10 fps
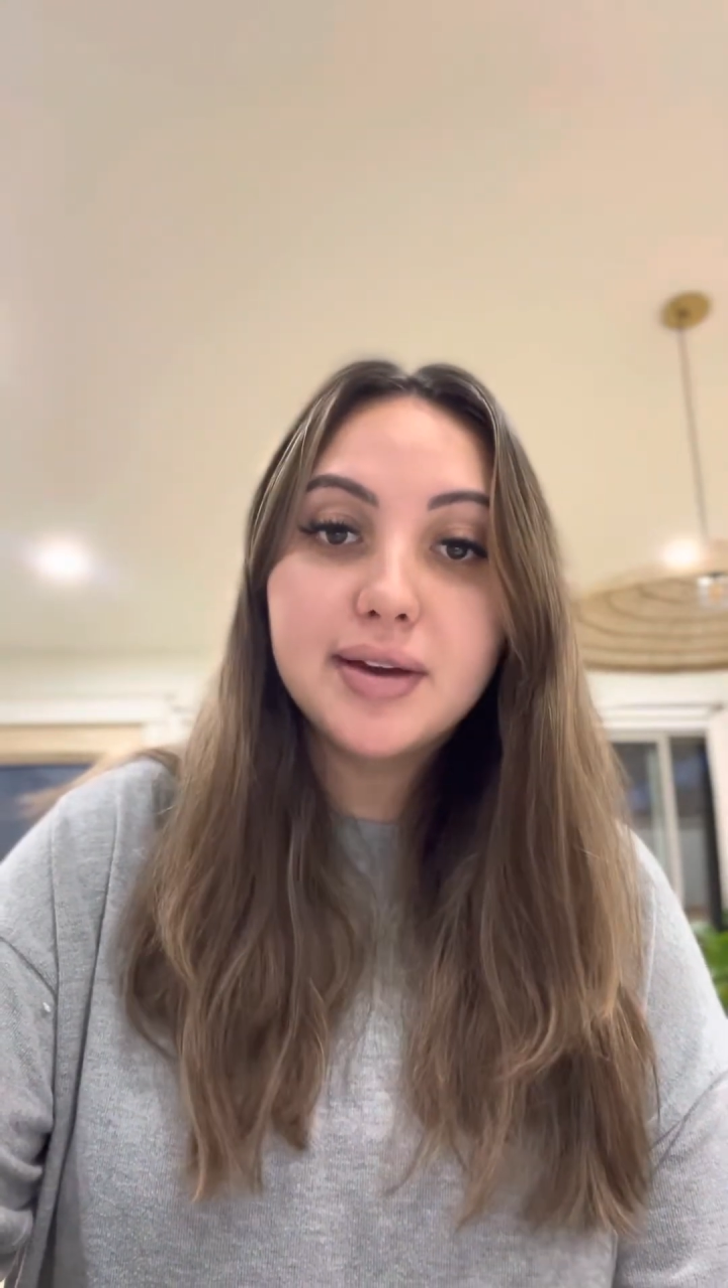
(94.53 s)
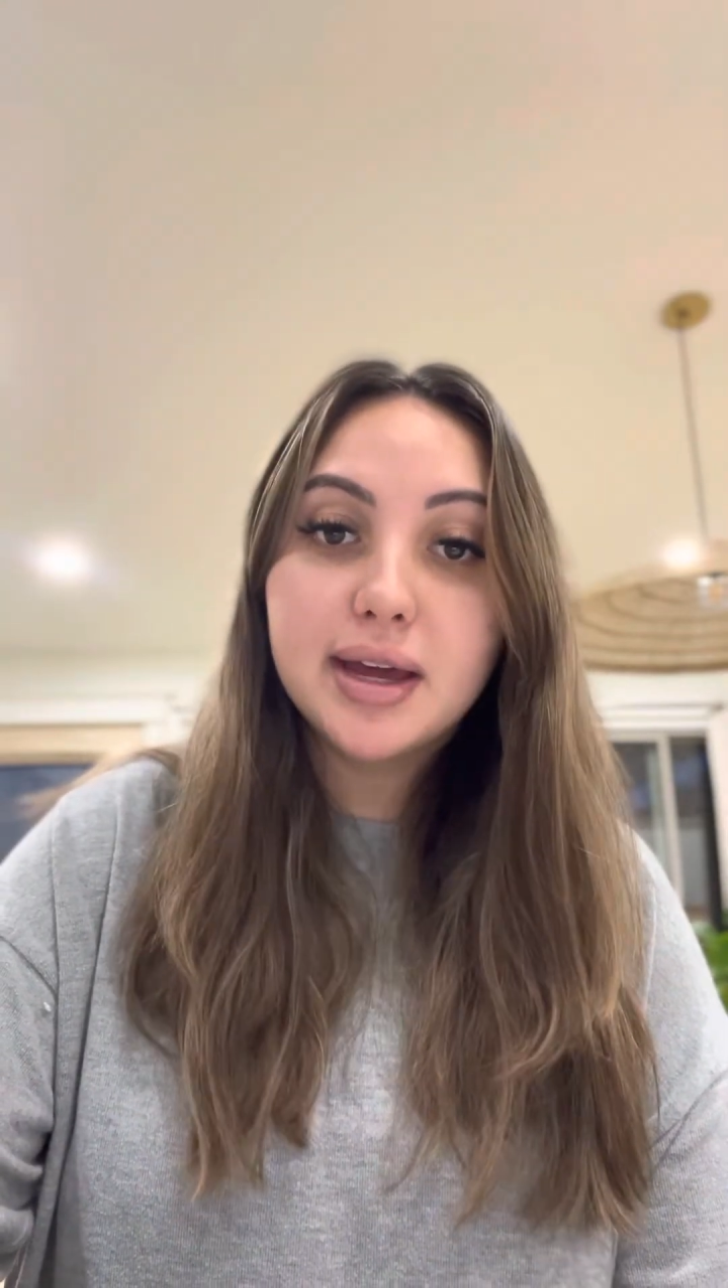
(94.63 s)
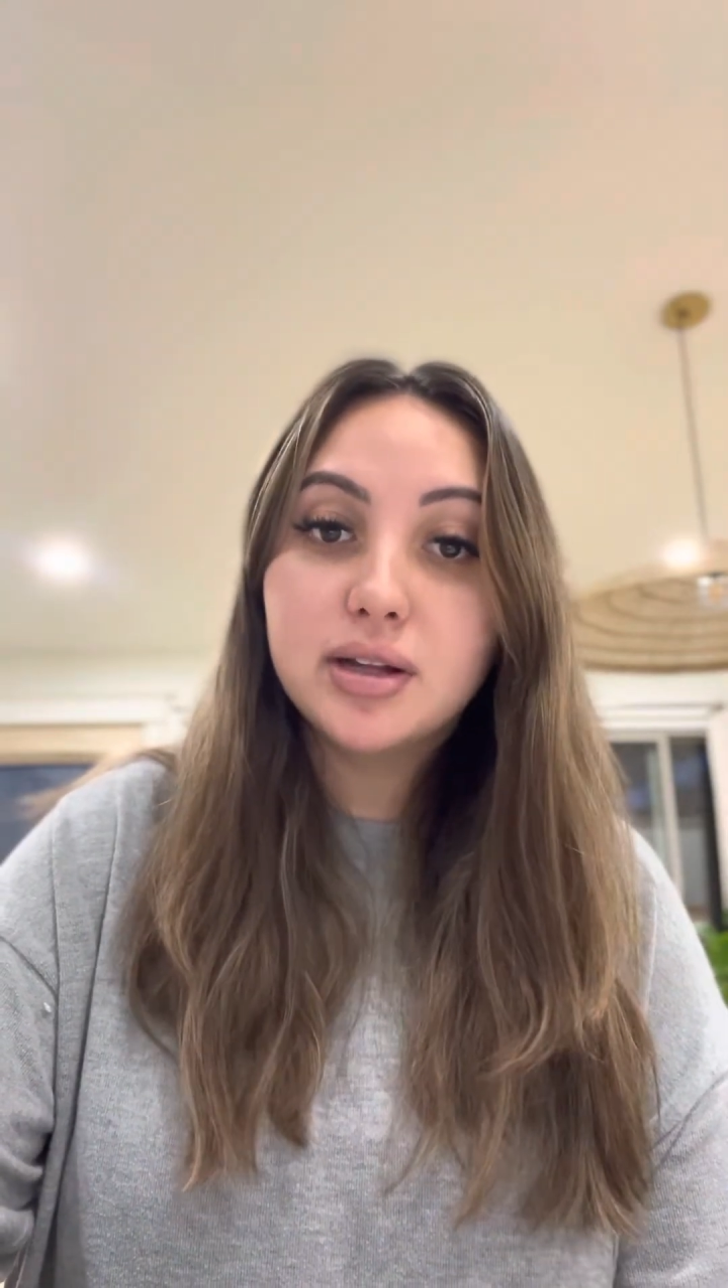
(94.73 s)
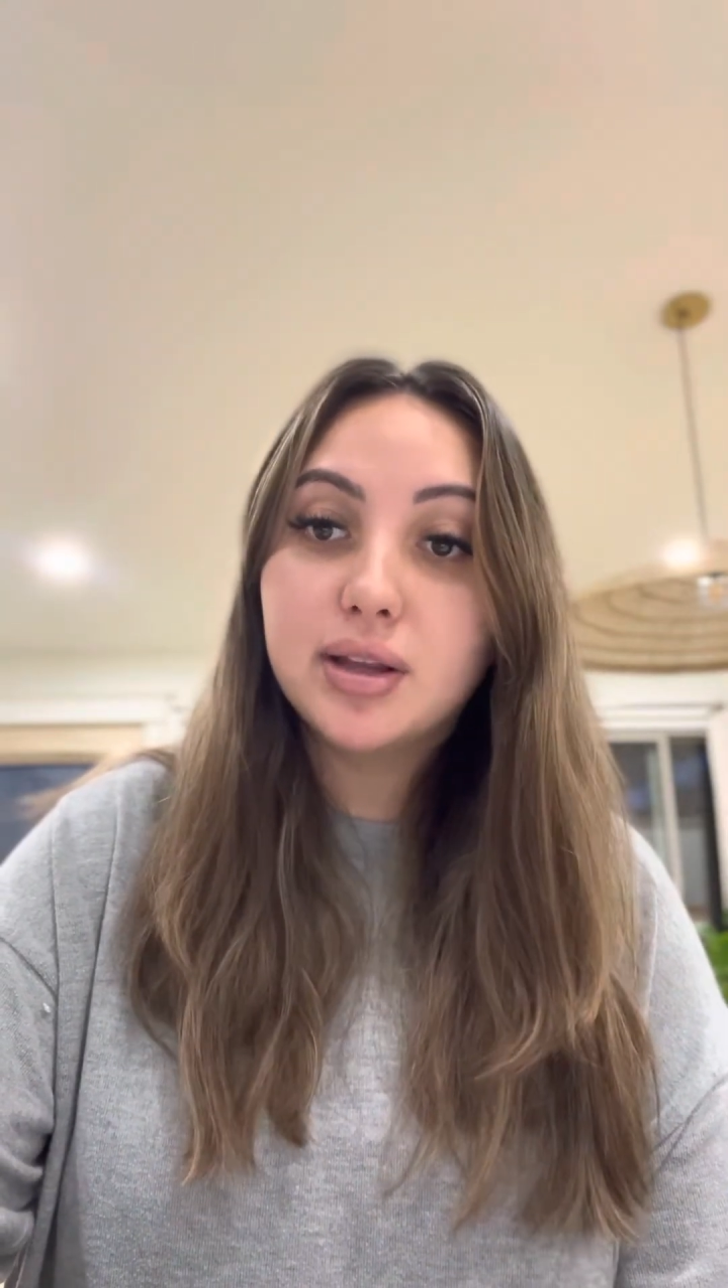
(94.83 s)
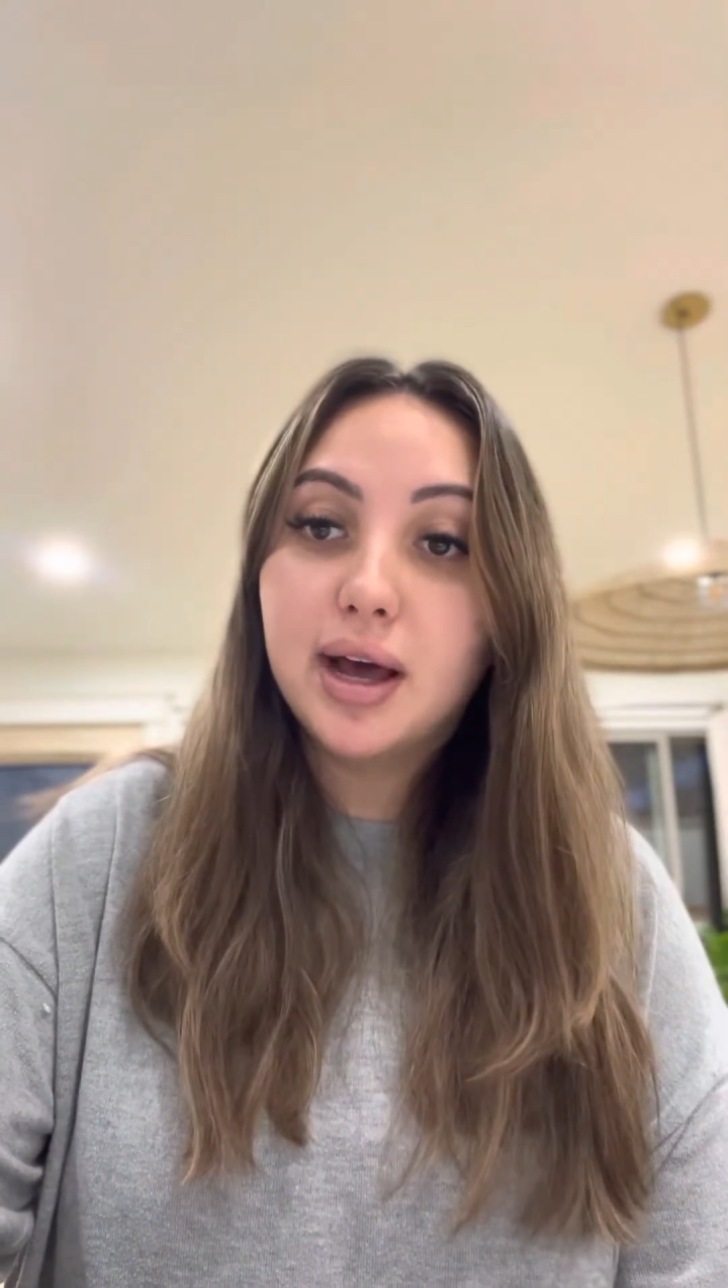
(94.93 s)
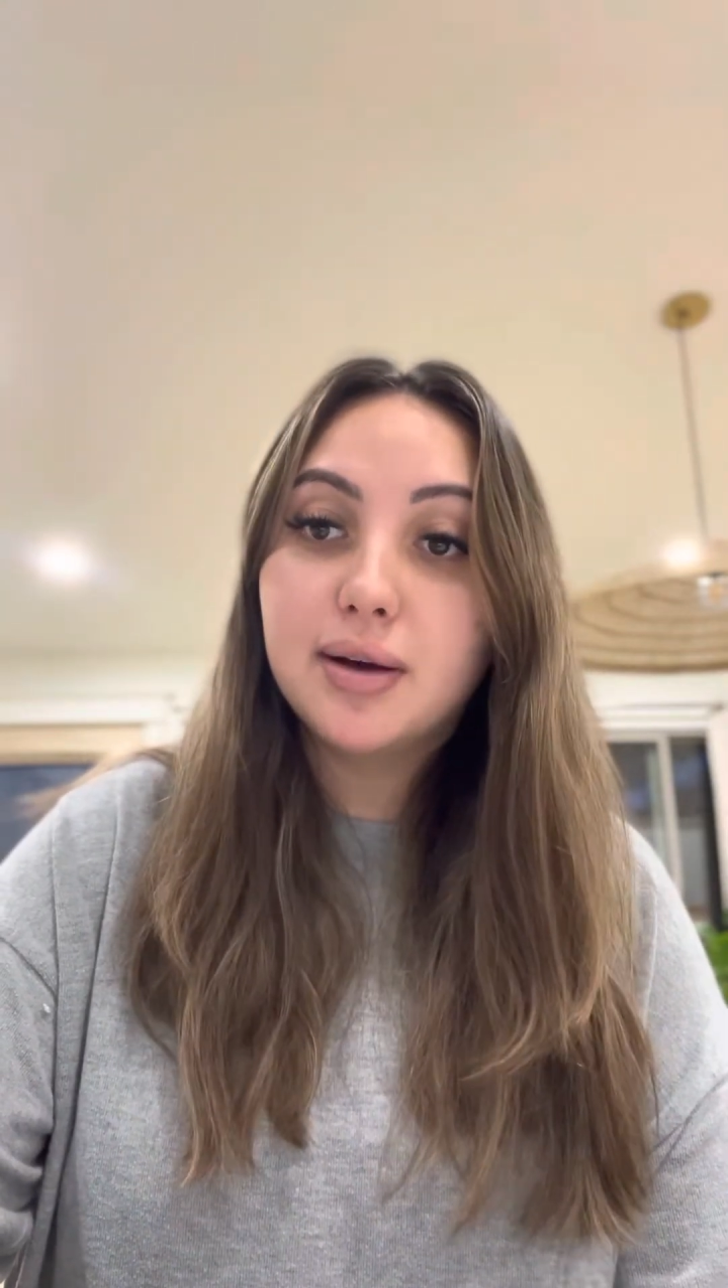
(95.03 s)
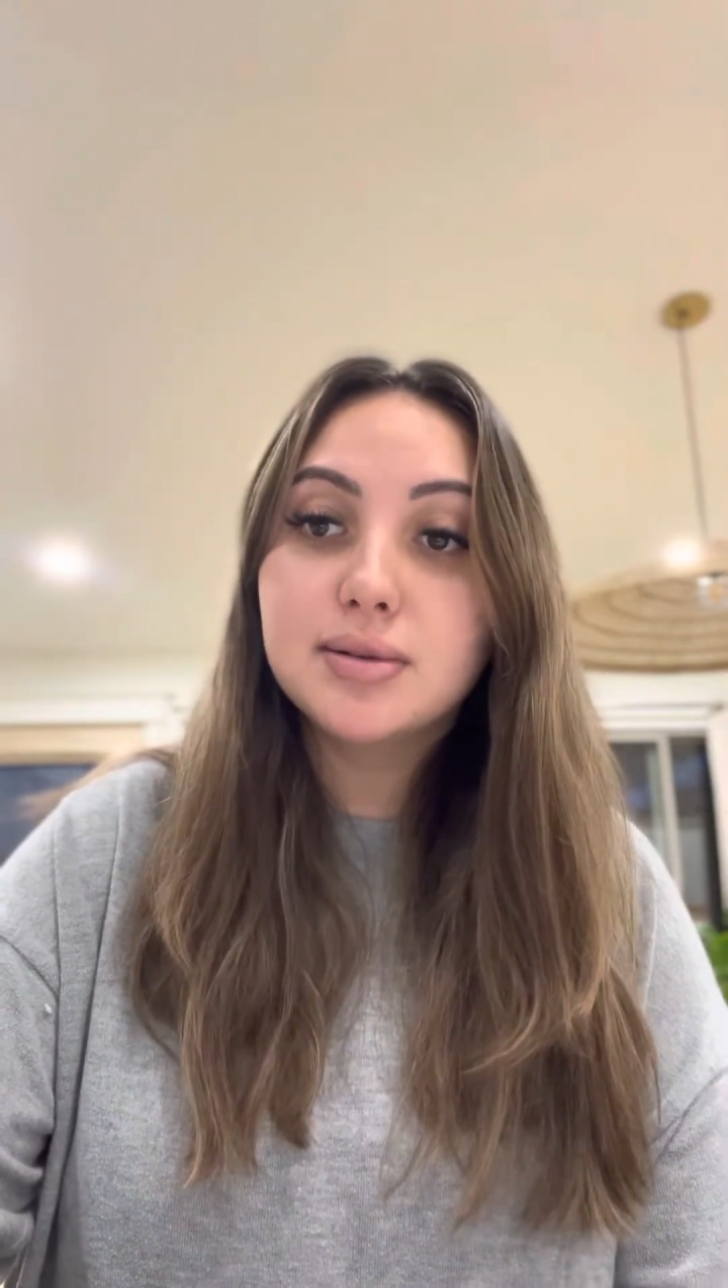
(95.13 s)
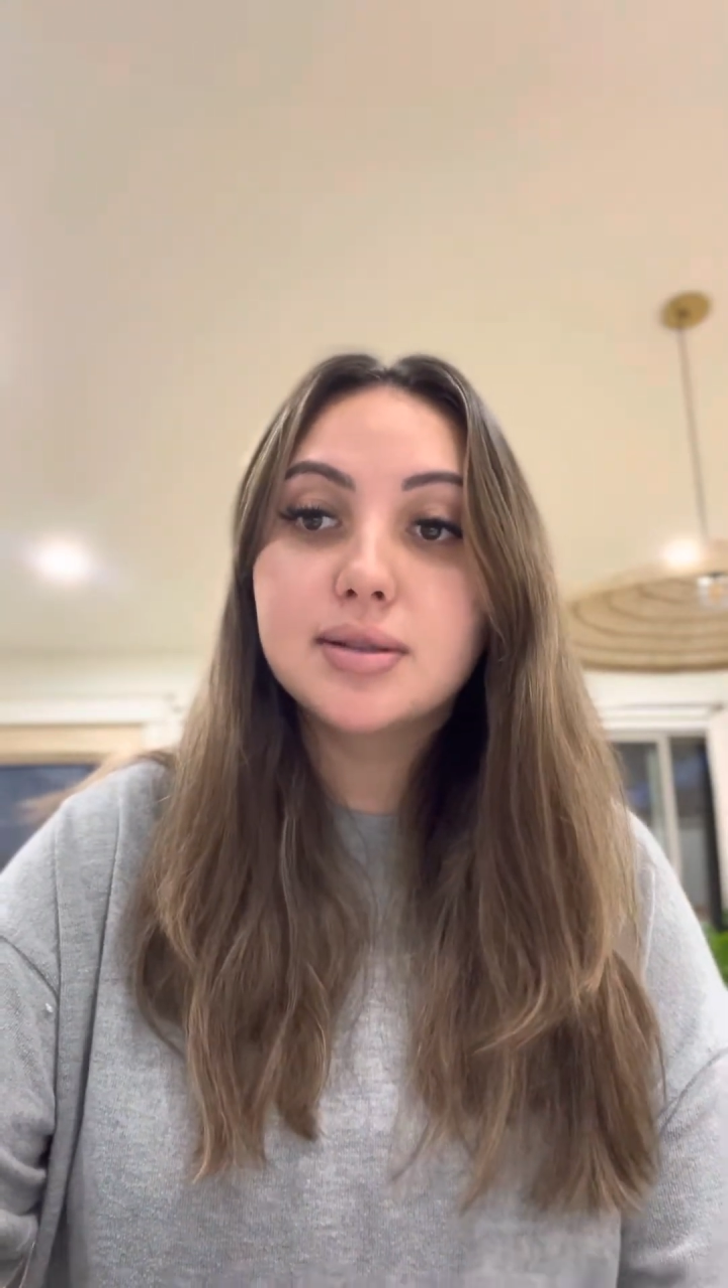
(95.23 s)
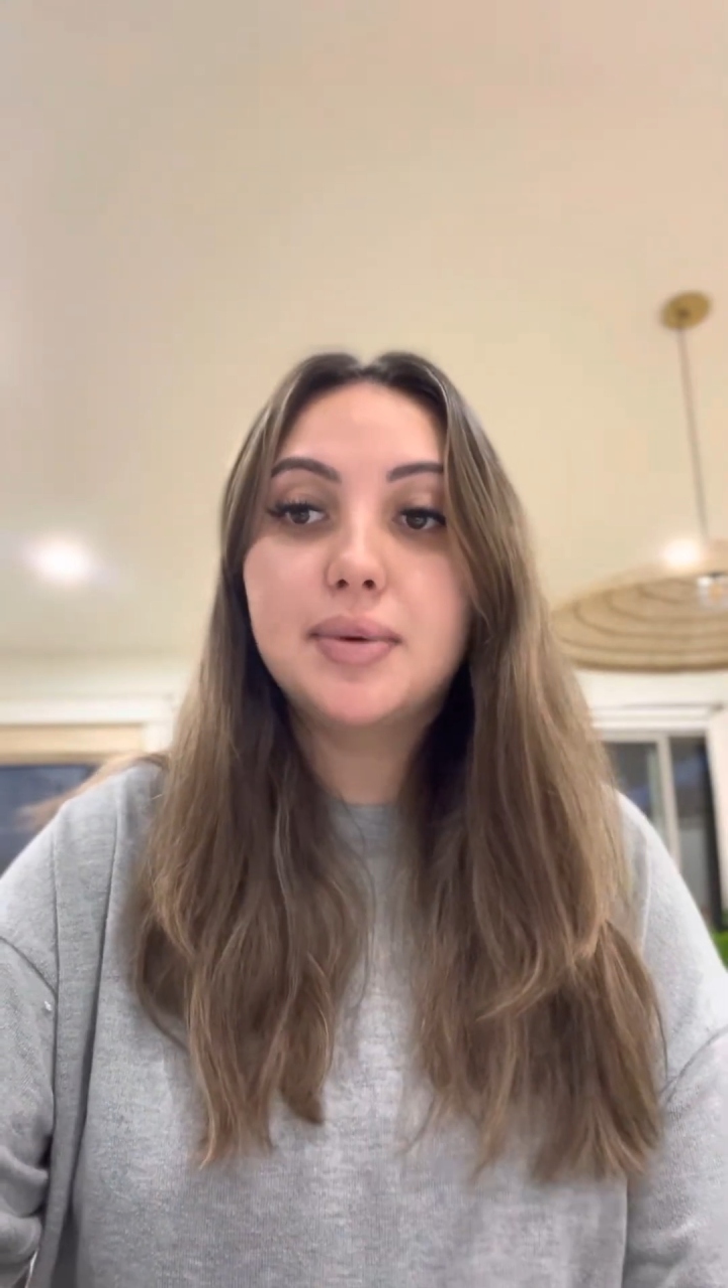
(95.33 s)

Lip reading: and allows the